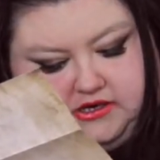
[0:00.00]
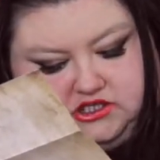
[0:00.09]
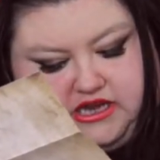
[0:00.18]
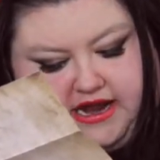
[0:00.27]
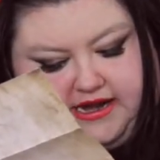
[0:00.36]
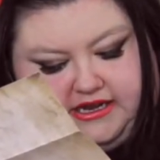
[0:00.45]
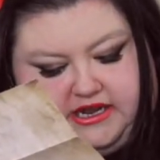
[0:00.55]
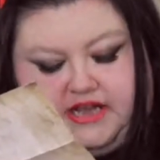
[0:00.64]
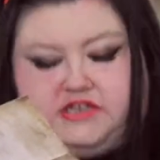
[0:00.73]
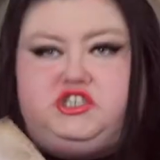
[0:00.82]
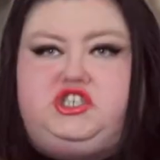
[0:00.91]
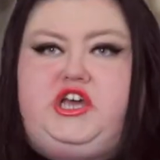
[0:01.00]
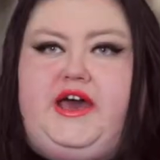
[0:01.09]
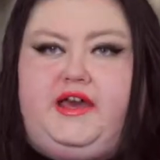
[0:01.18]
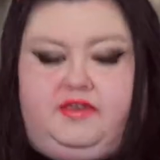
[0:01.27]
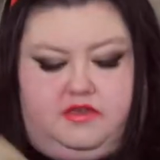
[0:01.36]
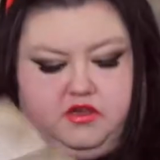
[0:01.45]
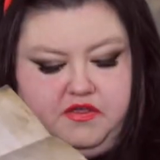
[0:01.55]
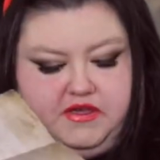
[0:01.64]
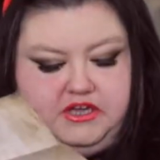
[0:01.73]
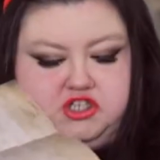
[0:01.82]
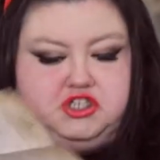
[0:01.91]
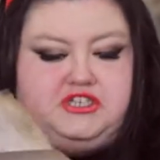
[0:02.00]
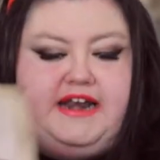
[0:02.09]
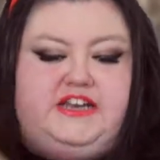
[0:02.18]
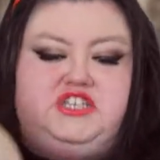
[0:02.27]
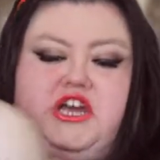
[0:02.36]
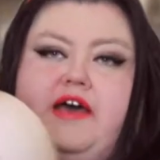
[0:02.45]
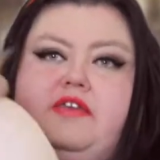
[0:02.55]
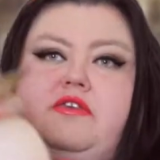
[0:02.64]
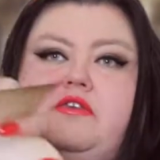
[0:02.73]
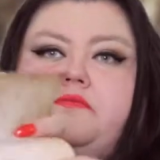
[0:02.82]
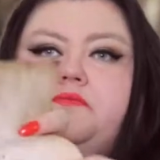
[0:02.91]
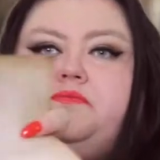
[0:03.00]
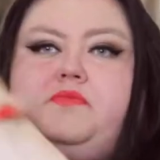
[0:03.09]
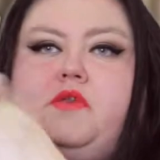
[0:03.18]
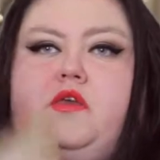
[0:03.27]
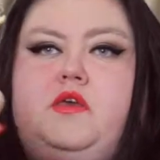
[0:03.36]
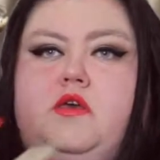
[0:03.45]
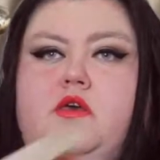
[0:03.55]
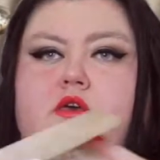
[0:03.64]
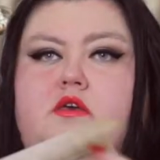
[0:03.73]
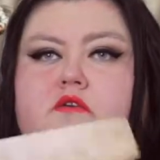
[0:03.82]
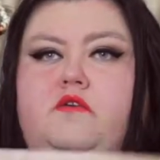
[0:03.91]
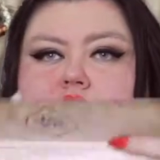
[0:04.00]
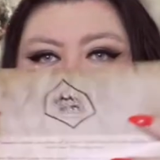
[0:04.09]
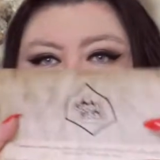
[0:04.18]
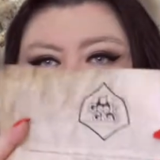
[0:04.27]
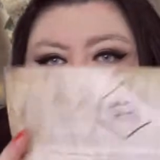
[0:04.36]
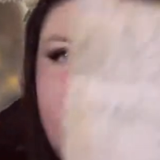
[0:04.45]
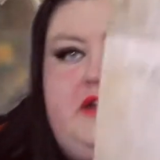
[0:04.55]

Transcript: Danny and Jazz. I think it's just Danny Jazz for the channel